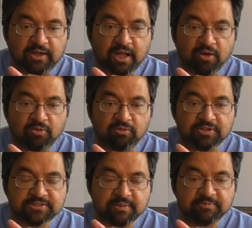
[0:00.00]
Now,
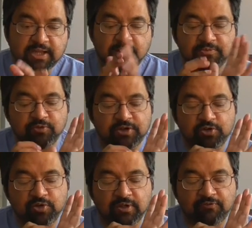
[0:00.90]
sometimes when
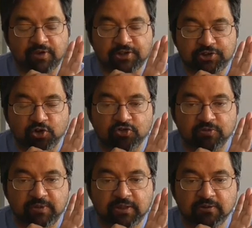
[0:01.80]
you're doing a
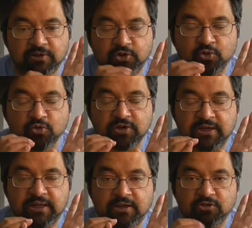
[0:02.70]
fasciotomy, you don't
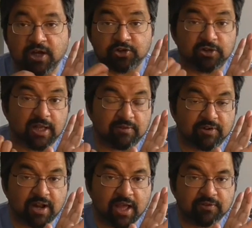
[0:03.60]
need to actually have
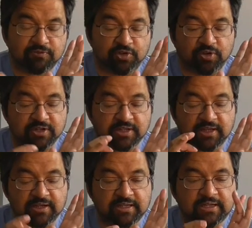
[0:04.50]
a knife. You can
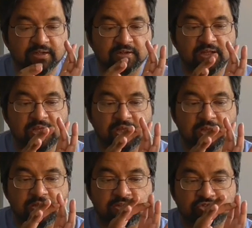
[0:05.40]
take a needle,
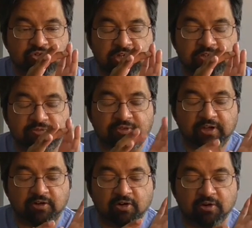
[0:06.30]
stretch the
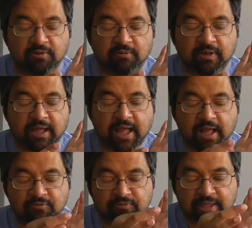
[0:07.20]
finger out,
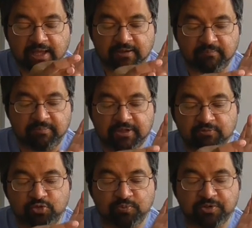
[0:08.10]
have that bit
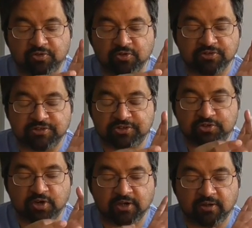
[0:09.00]
of Dupuytren's
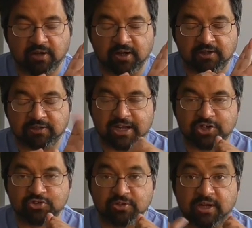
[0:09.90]
tissue under
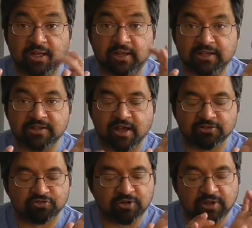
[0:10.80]
tension like a
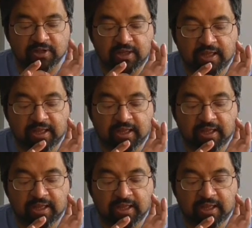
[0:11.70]
guitar string,